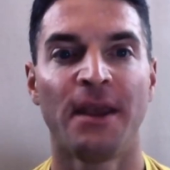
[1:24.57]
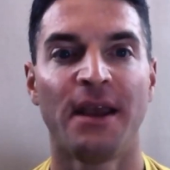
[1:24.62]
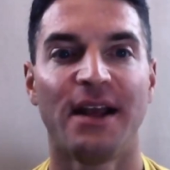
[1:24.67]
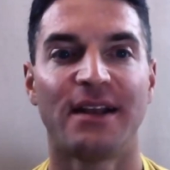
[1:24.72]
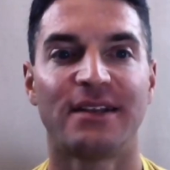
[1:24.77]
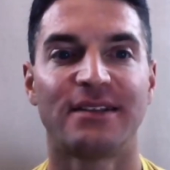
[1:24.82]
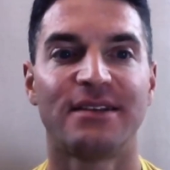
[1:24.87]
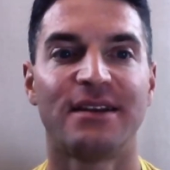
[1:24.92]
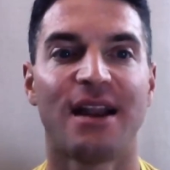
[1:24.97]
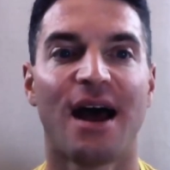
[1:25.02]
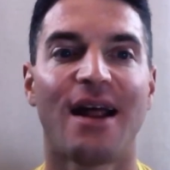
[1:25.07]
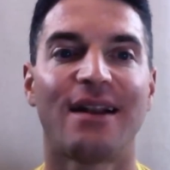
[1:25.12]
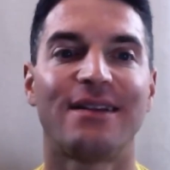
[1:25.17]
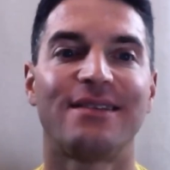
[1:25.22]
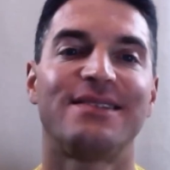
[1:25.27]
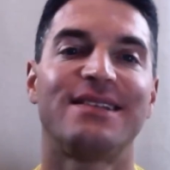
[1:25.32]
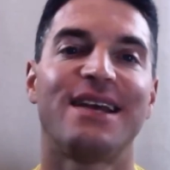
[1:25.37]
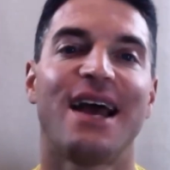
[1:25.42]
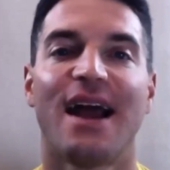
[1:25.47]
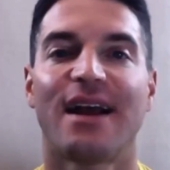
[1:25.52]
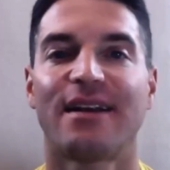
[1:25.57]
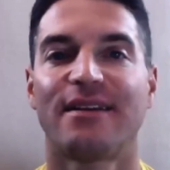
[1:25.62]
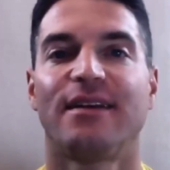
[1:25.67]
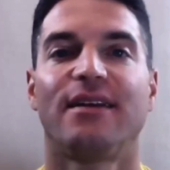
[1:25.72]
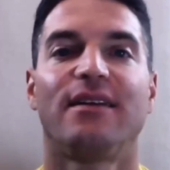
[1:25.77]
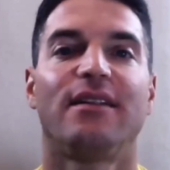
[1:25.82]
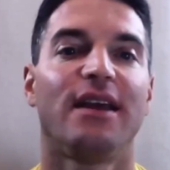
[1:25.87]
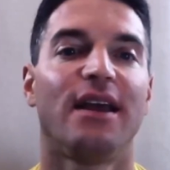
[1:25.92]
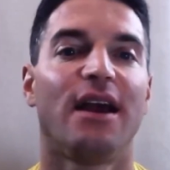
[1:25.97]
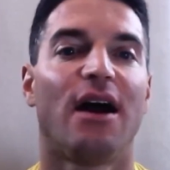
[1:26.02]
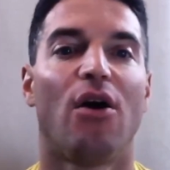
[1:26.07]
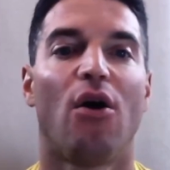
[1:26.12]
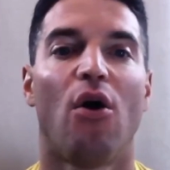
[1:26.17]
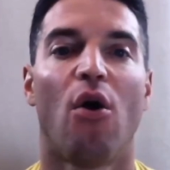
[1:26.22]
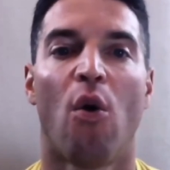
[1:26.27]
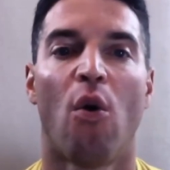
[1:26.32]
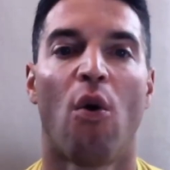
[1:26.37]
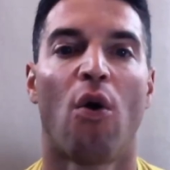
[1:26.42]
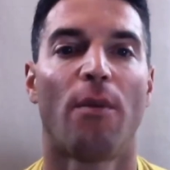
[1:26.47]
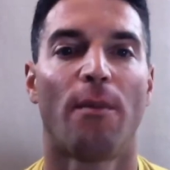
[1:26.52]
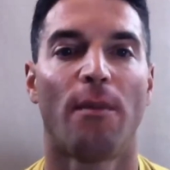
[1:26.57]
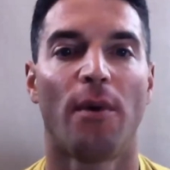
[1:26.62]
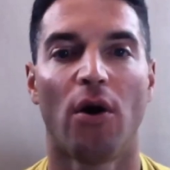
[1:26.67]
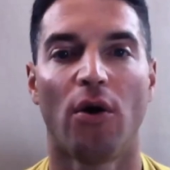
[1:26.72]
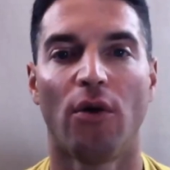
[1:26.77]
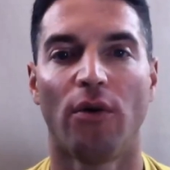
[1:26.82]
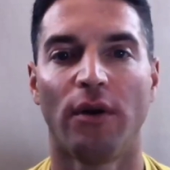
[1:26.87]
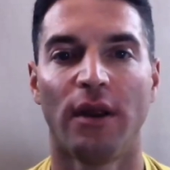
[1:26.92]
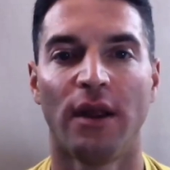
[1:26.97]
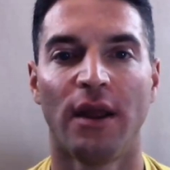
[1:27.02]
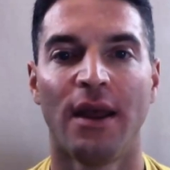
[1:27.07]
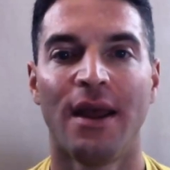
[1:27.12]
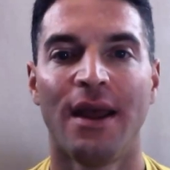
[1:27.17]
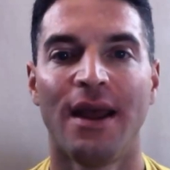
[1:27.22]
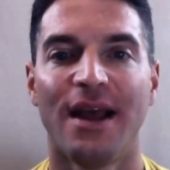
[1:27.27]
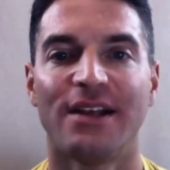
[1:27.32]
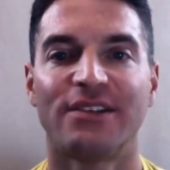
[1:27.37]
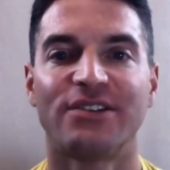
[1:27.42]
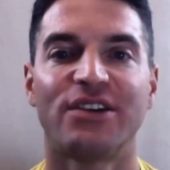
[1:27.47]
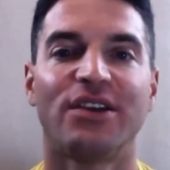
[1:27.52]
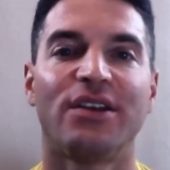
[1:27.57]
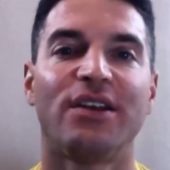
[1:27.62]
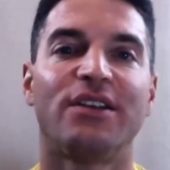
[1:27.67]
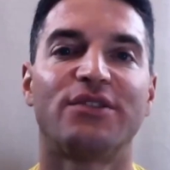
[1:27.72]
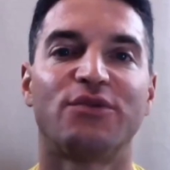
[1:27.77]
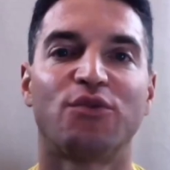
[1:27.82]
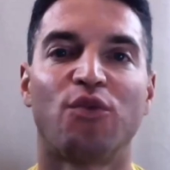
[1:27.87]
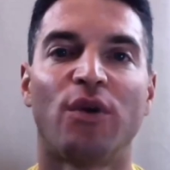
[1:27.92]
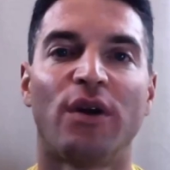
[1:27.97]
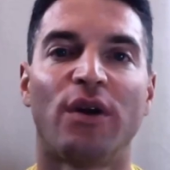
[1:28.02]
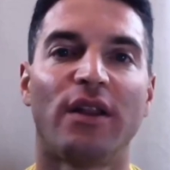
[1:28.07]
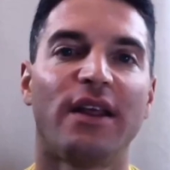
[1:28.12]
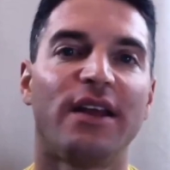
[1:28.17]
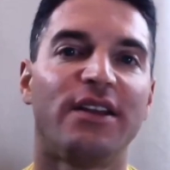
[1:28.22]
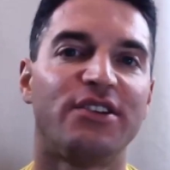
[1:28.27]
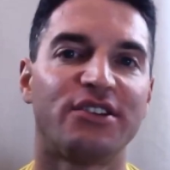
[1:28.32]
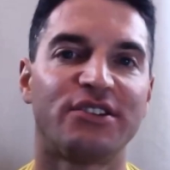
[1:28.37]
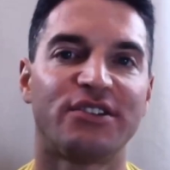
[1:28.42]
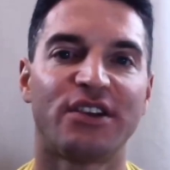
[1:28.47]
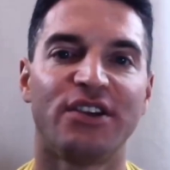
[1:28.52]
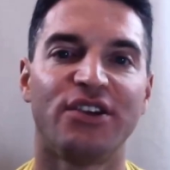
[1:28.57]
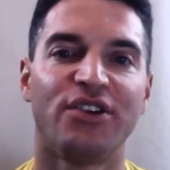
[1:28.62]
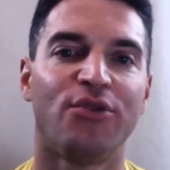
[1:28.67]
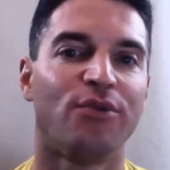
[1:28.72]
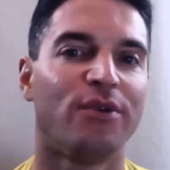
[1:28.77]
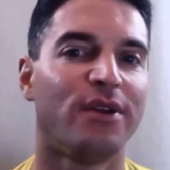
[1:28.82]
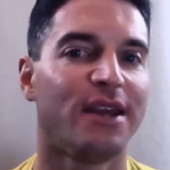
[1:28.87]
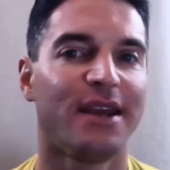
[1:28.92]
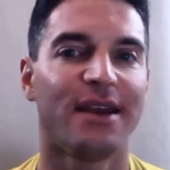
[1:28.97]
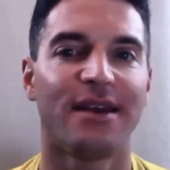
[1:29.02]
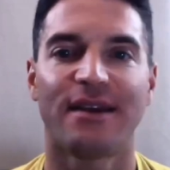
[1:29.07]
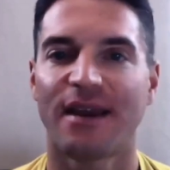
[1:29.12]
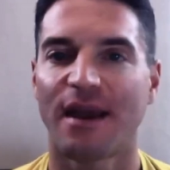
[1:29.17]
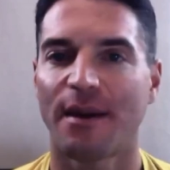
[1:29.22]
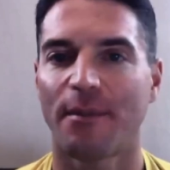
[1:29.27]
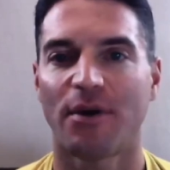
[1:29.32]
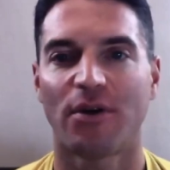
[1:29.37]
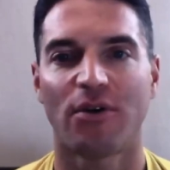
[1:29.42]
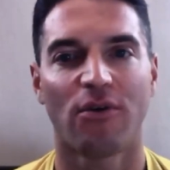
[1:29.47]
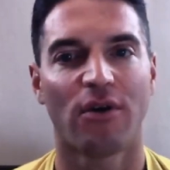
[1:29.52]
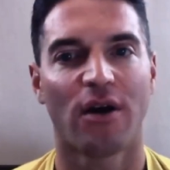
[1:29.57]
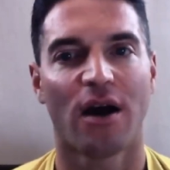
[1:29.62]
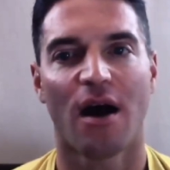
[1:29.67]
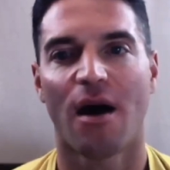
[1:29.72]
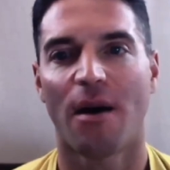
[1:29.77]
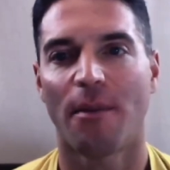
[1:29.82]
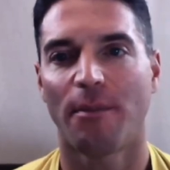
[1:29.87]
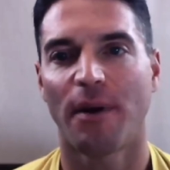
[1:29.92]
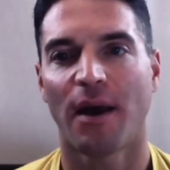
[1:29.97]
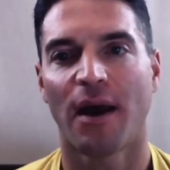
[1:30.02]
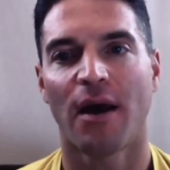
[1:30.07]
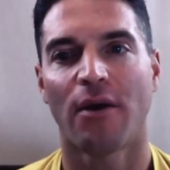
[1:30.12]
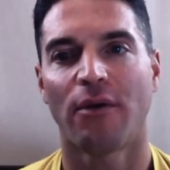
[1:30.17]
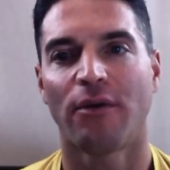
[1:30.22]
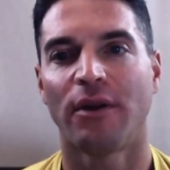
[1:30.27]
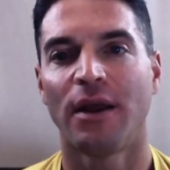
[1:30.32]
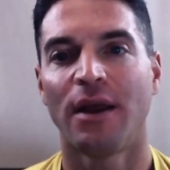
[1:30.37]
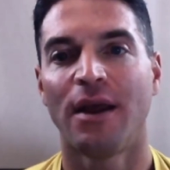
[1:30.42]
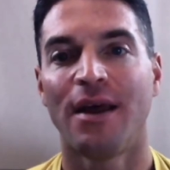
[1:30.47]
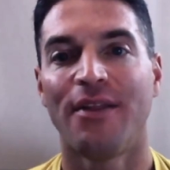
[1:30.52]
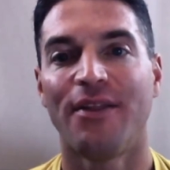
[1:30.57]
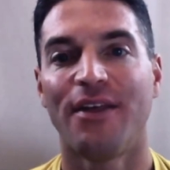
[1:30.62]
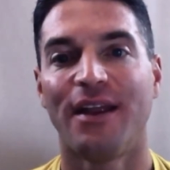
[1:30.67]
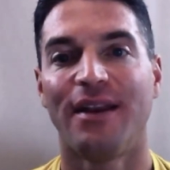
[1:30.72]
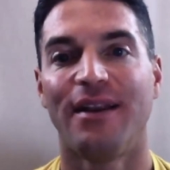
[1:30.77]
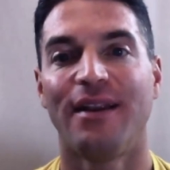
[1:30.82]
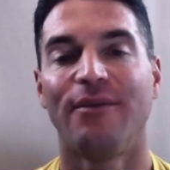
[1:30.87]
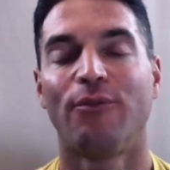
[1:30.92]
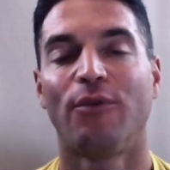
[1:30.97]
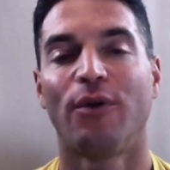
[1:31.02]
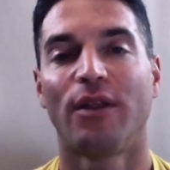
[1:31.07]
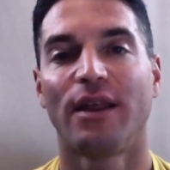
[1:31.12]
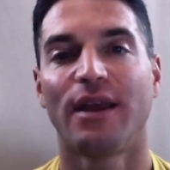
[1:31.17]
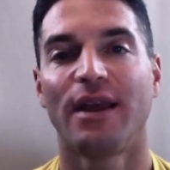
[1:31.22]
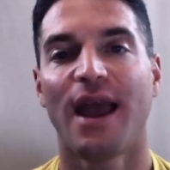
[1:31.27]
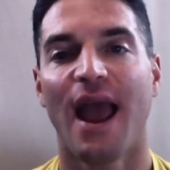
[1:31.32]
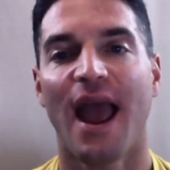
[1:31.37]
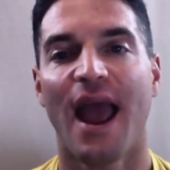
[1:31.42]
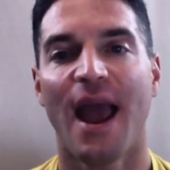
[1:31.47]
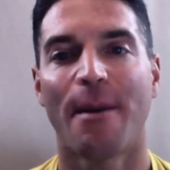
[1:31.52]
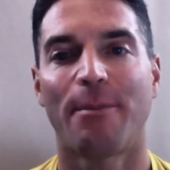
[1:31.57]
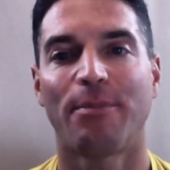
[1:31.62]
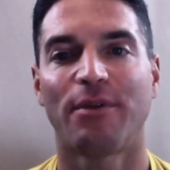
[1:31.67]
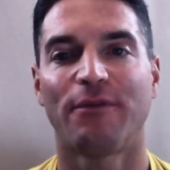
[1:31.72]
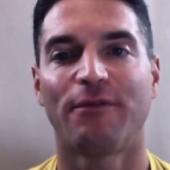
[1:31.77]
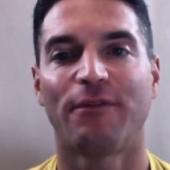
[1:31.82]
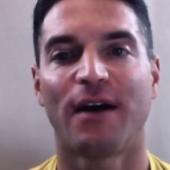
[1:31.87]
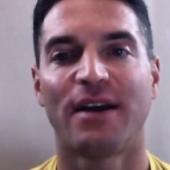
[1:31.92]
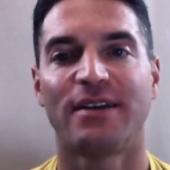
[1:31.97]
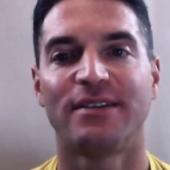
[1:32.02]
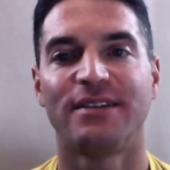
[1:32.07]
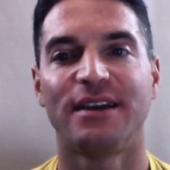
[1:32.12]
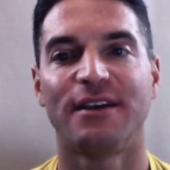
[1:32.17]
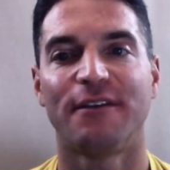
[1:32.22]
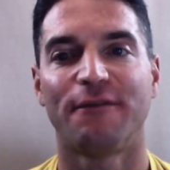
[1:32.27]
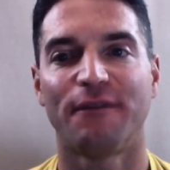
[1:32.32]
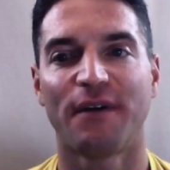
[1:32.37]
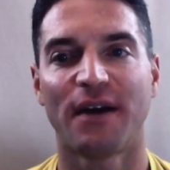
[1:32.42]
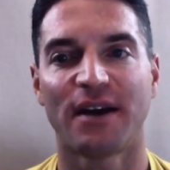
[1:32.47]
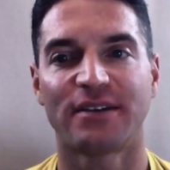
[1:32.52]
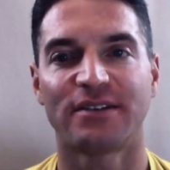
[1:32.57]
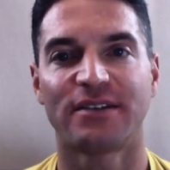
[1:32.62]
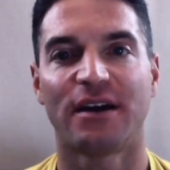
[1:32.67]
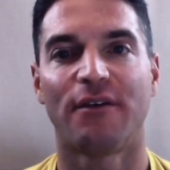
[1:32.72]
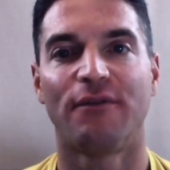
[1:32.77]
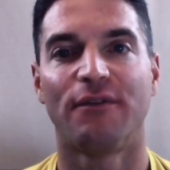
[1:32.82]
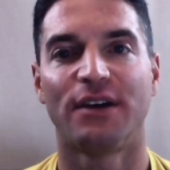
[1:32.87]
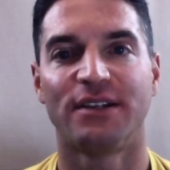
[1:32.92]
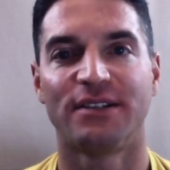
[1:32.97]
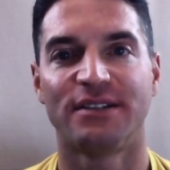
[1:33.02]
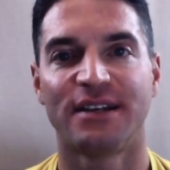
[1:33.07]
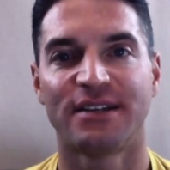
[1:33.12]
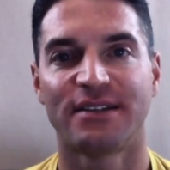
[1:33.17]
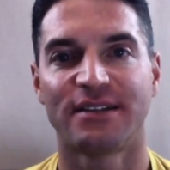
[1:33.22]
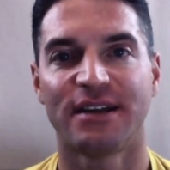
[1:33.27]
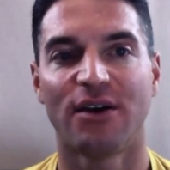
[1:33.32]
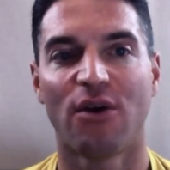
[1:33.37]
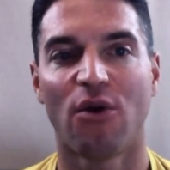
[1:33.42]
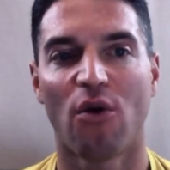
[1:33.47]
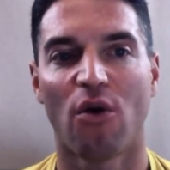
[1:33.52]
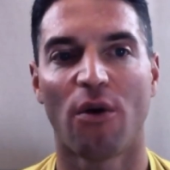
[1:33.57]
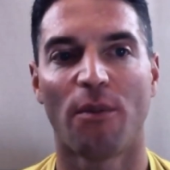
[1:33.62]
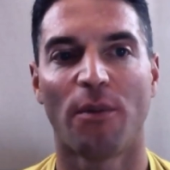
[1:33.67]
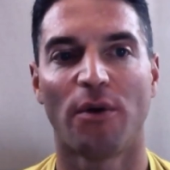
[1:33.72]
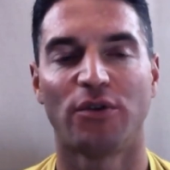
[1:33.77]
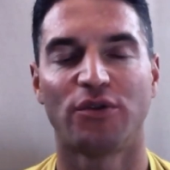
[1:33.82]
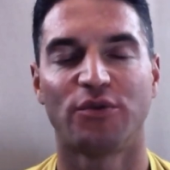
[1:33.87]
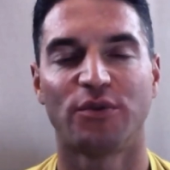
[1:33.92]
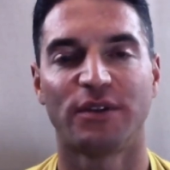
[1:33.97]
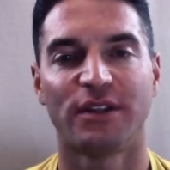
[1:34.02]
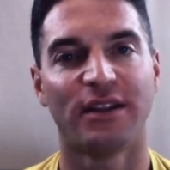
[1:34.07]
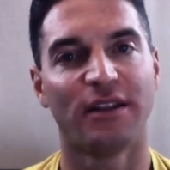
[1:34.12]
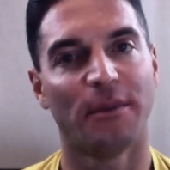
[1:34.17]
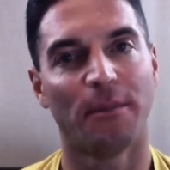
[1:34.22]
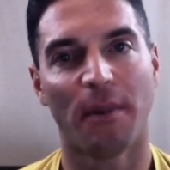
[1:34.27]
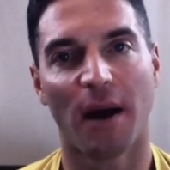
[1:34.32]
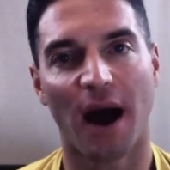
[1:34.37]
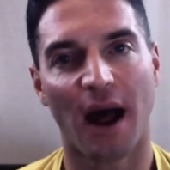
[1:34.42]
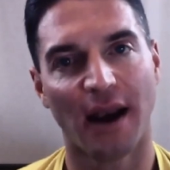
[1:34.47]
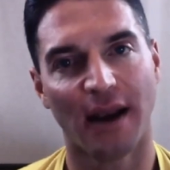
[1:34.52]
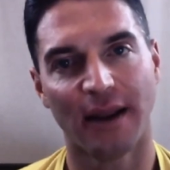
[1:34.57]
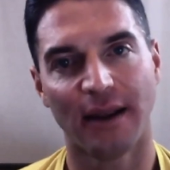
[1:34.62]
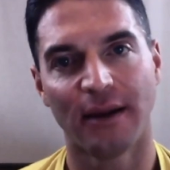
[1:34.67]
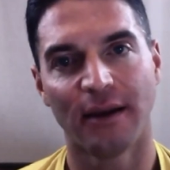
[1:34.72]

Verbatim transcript: It's not technically a hormone. It's a, it's really just a unique chemical compound that really amplifies the effects of existing hormones within the body,